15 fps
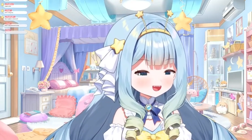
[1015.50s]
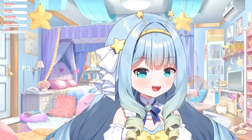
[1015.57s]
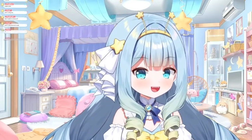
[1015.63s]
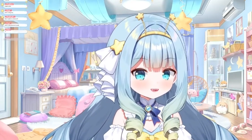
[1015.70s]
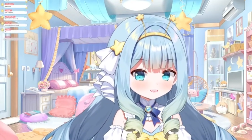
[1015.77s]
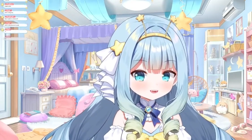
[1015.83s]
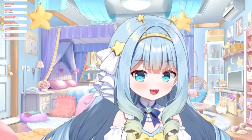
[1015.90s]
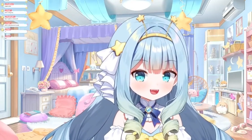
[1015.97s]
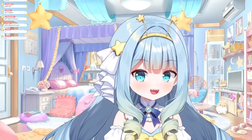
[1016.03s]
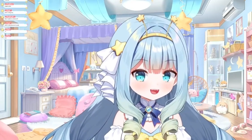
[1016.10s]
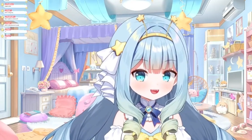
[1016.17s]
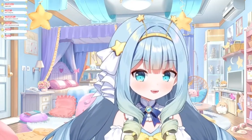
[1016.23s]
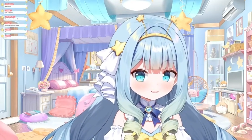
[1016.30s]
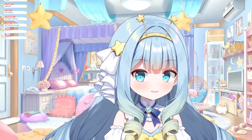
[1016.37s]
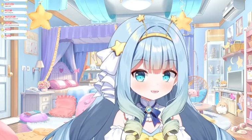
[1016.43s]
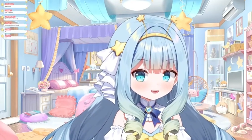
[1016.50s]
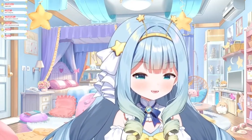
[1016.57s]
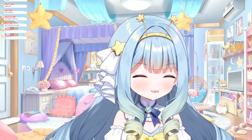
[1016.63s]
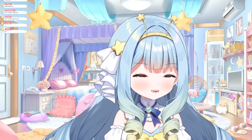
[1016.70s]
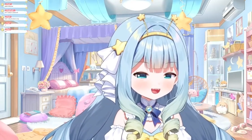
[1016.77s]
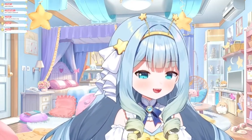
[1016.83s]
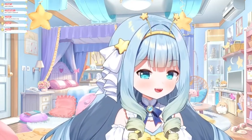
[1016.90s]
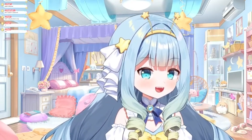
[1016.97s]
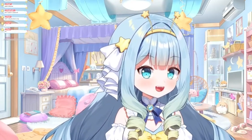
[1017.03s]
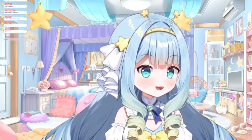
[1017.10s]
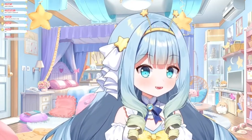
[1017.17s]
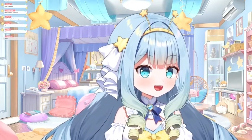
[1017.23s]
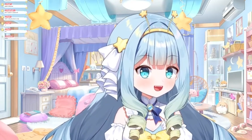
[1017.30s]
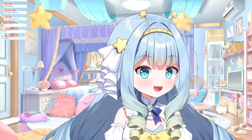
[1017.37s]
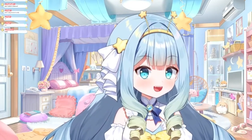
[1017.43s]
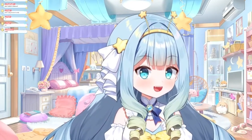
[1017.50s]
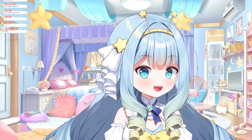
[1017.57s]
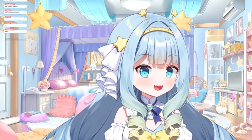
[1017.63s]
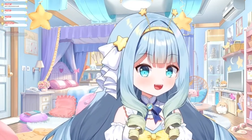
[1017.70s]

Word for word: I've got a cute bow on the side of my head,